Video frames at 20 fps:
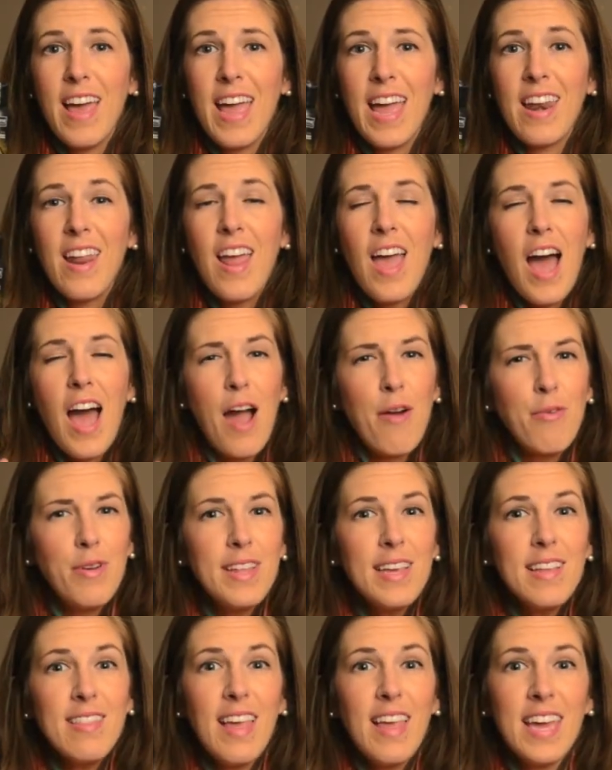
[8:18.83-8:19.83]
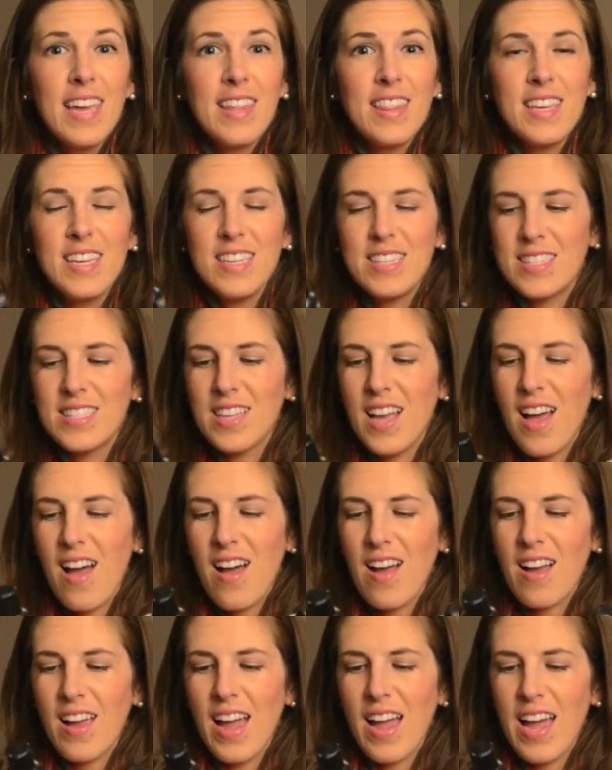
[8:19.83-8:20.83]
and I really like this
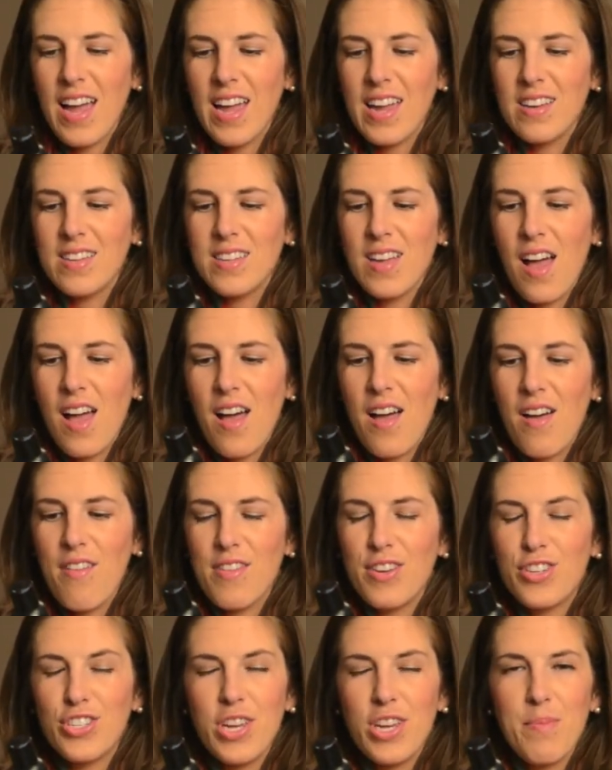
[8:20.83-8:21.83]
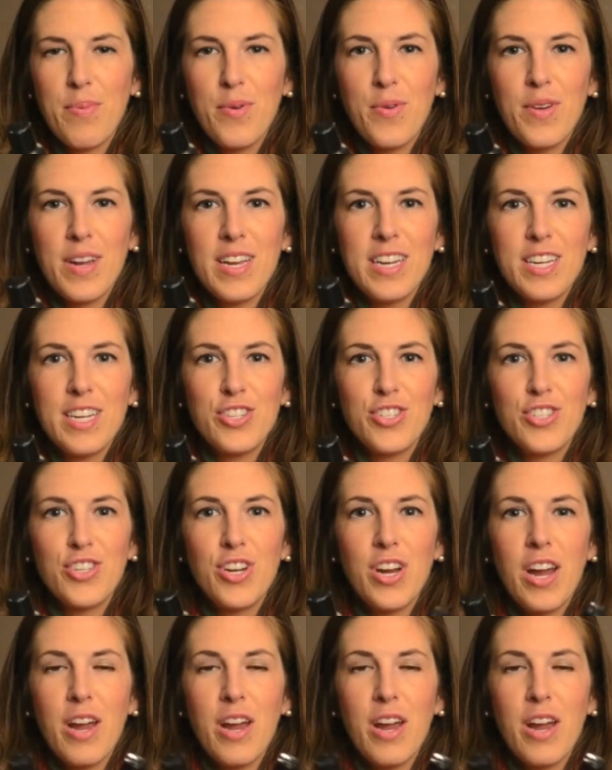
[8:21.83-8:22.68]
kind of shampoo and conditioner.